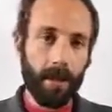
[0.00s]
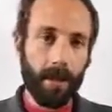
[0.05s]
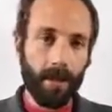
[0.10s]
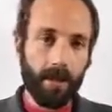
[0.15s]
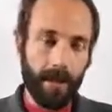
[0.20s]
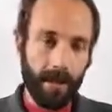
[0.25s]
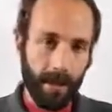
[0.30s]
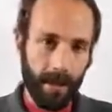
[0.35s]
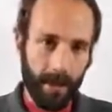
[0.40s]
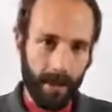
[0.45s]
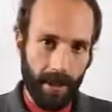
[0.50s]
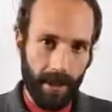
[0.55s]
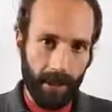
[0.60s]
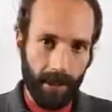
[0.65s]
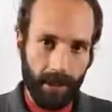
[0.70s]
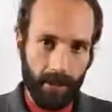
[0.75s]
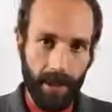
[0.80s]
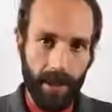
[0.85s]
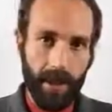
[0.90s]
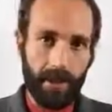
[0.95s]
but
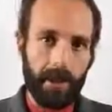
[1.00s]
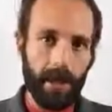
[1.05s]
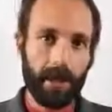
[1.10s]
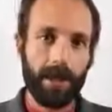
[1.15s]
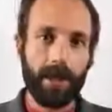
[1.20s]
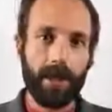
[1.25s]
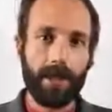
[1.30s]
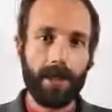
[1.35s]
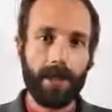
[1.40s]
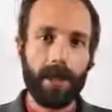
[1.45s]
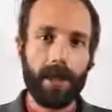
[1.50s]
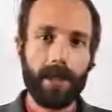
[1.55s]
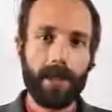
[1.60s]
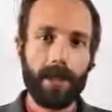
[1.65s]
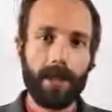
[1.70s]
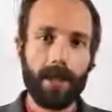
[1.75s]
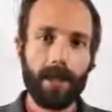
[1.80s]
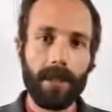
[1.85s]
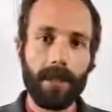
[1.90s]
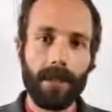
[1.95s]
the rate of
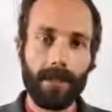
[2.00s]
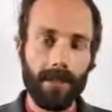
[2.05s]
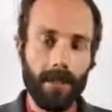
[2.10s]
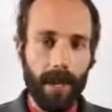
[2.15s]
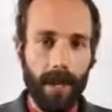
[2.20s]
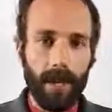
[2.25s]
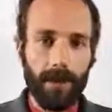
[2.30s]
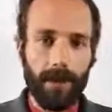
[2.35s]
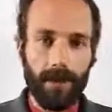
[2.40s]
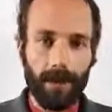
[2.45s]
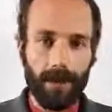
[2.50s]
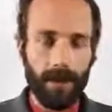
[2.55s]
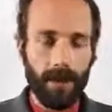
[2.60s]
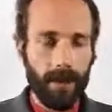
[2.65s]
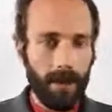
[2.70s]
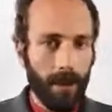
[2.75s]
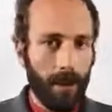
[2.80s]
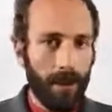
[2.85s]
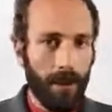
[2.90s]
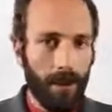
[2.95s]
acceleration is faster.
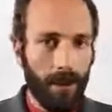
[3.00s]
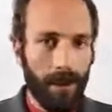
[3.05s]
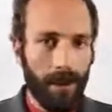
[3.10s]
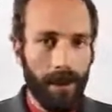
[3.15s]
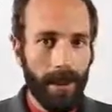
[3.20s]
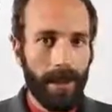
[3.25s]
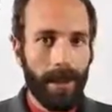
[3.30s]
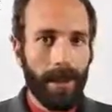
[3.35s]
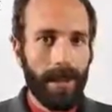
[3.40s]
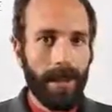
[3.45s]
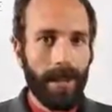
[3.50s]
So